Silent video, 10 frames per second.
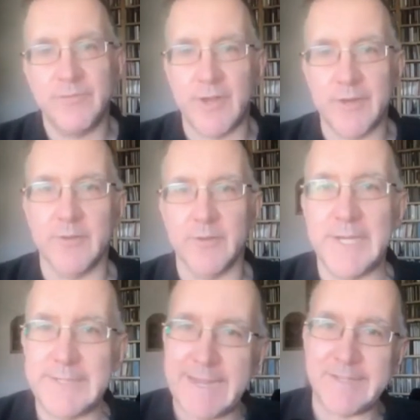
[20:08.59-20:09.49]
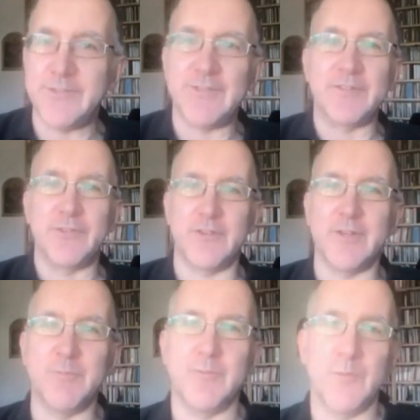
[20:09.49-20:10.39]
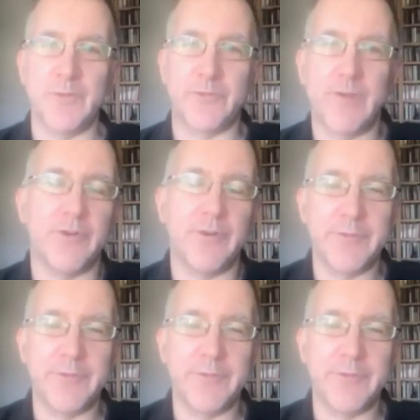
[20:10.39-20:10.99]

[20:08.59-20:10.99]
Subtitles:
Wagner made any sense to him whatsoever.